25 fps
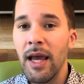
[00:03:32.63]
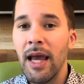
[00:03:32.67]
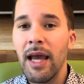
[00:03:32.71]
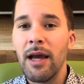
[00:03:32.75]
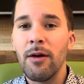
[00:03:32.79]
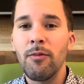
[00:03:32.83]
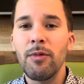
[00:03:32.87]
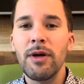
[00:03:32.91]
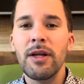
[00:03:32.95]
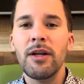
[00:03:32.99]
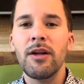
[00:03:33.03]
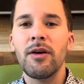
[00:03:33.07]

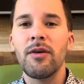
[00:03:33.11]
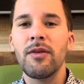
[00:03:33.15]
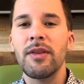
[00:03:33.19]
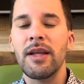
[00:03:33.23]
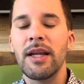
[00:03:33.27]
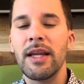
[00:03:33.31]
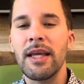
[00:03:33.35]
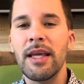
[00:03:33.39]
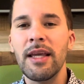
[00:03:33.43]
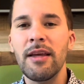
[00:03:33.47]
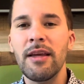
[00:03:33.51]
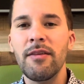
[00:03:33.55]
and we know
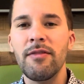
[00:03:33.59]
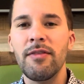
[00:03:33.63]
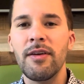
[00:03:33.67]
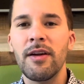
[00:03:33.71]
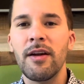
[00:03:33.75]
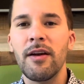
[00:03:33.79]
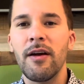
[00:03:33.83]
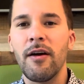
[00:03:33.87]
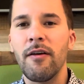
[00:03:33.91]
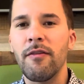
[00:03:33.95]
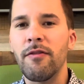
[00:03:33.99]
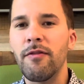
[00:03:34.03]
that
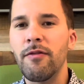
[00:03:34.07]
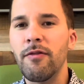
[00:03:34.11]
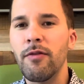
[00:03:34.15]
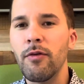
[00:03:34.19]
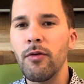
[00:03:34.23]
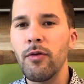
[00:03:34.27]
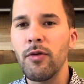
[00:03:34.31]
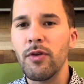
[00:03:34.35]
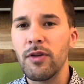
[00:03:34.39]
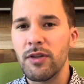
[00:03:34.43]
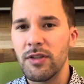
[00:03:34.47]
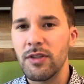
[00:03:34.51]
even a
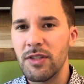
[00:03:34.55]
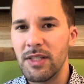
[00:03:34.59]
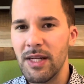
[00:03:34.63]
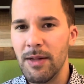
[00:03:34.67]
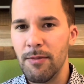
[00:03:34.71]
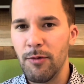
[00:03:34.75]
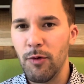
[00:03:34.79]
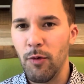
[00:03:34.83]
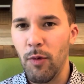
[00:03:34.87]
fool is deemed